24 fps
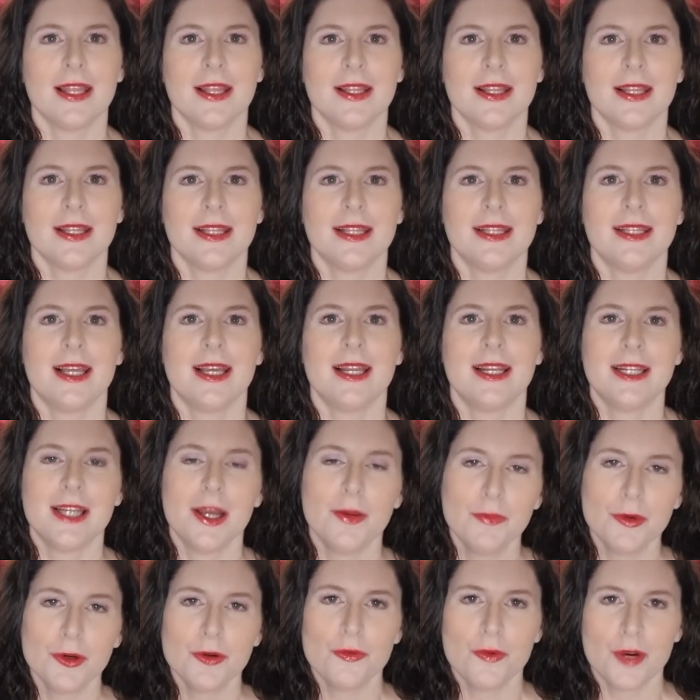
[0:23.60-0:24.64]
The
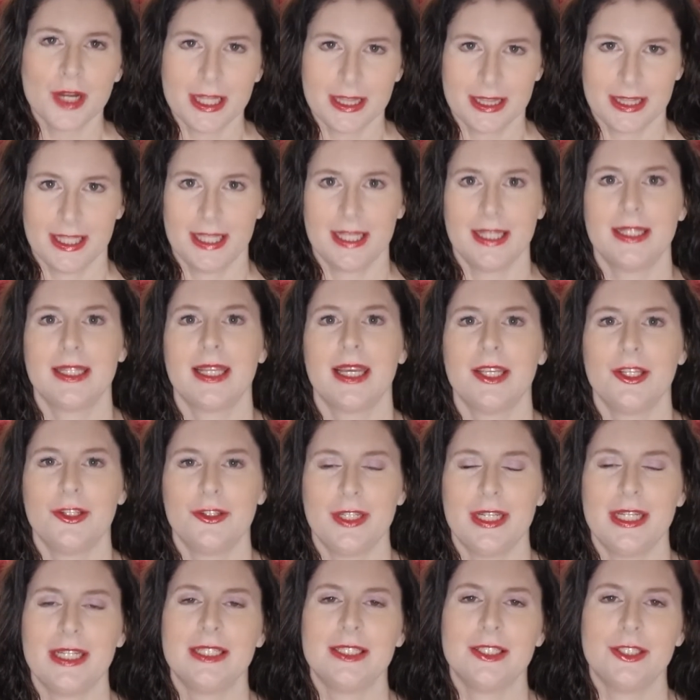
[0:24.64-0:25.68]
number one thing that you
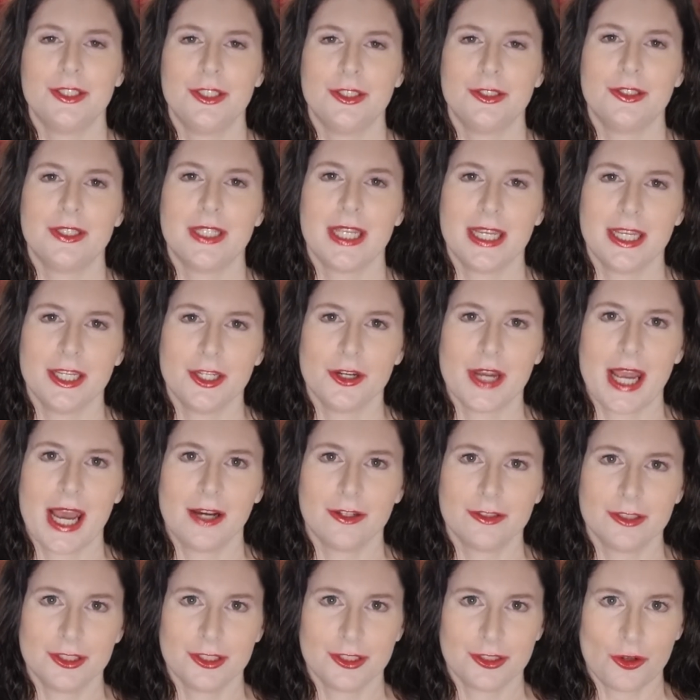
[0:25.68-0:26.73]
need to do to get your
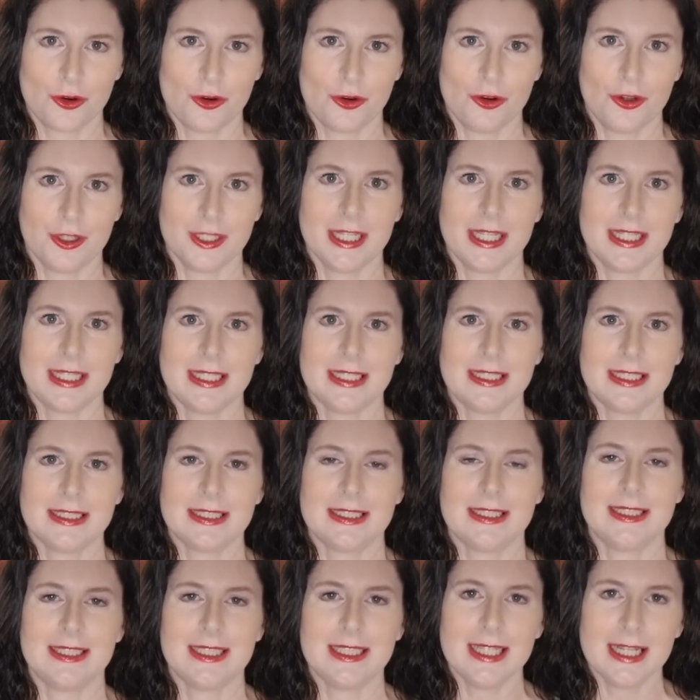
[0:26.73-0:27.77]
house sold is
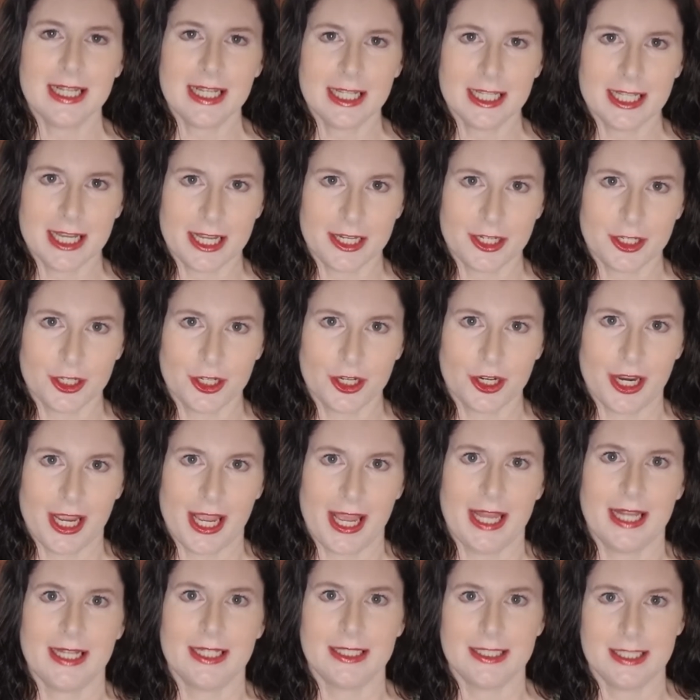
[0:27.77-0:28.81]
declutter
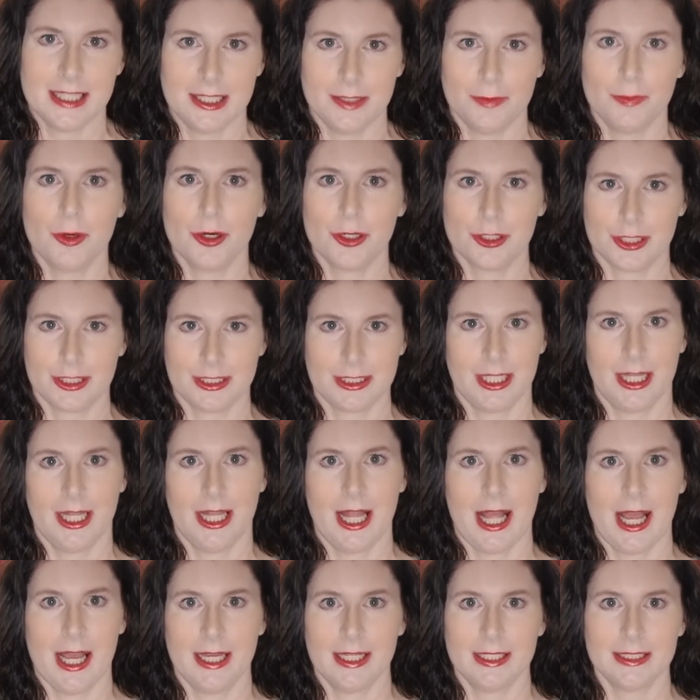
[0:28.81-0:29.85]
and
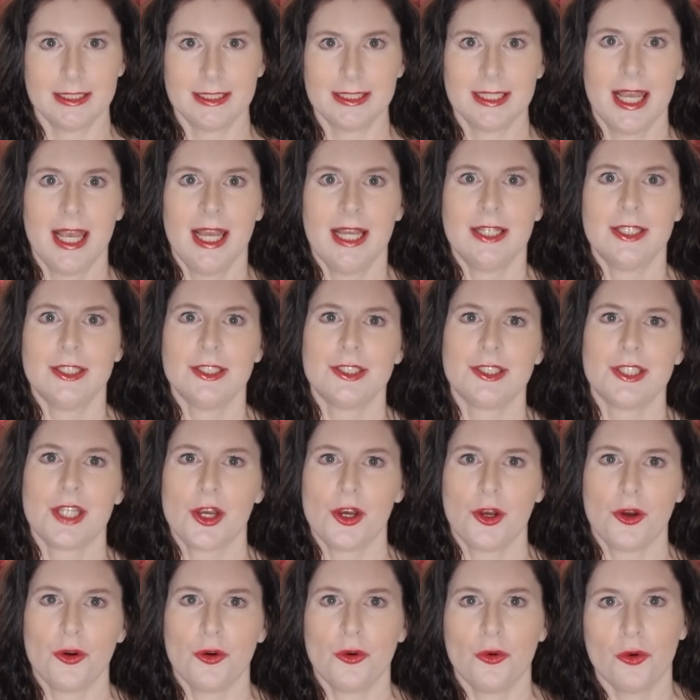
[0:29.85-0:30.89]
depersonalize.
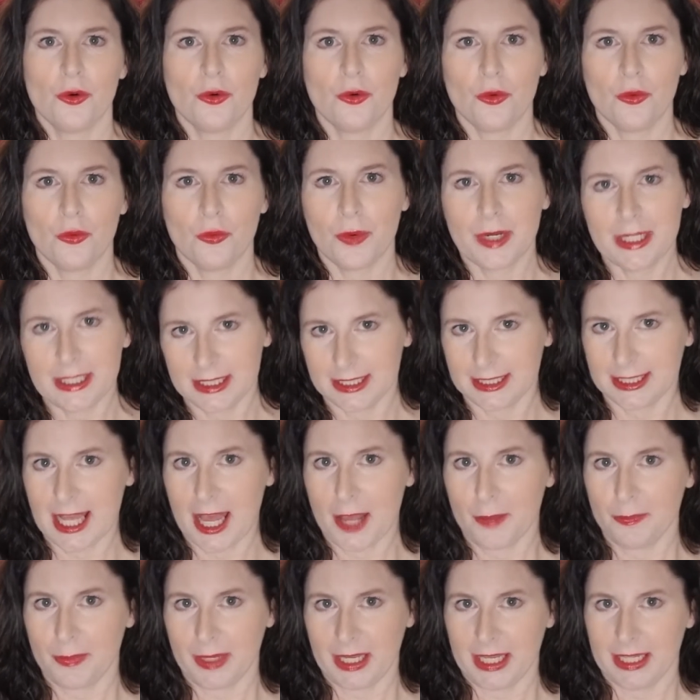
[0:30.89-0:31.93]
So what does
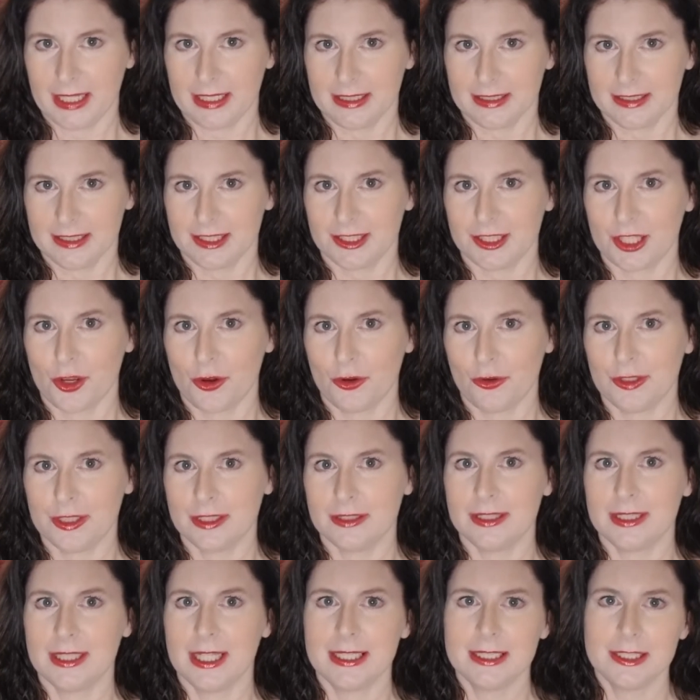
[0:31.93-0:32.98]
that mean? So
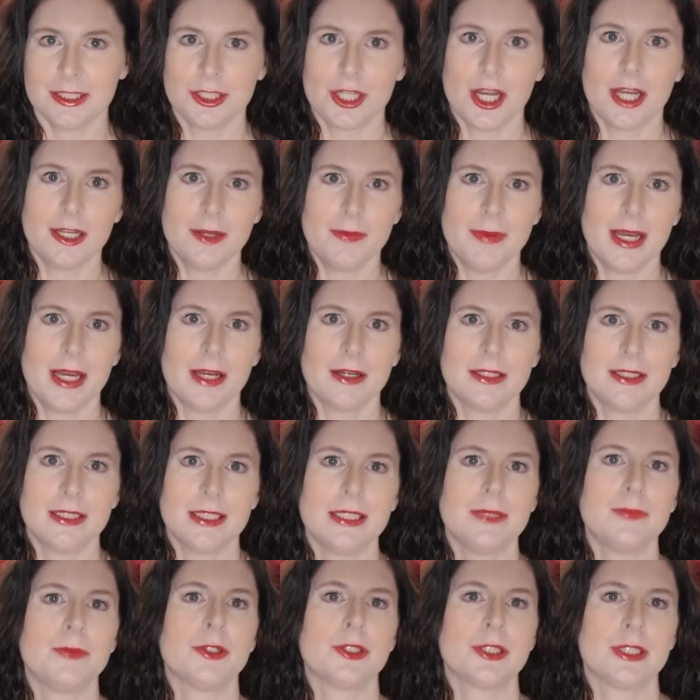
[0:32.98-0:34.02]
let's talk about
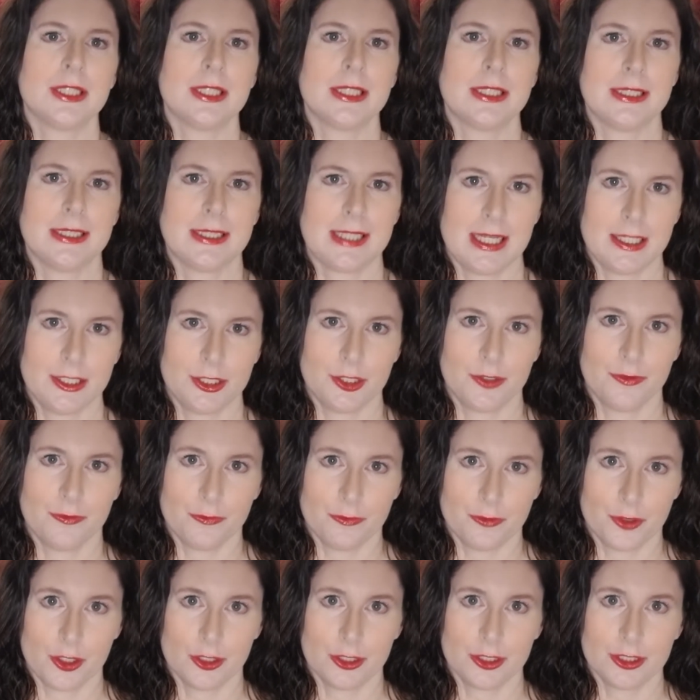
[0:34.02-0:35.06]
depersonalization
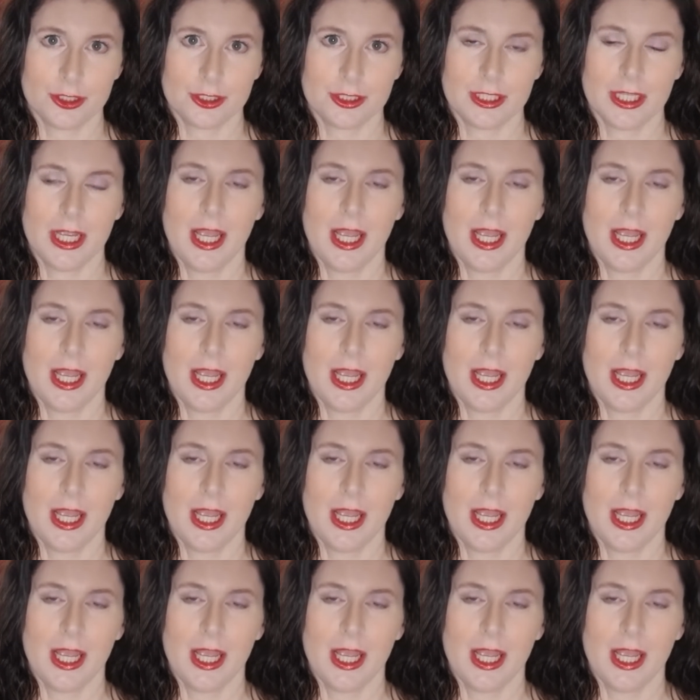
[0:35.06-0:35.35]
first.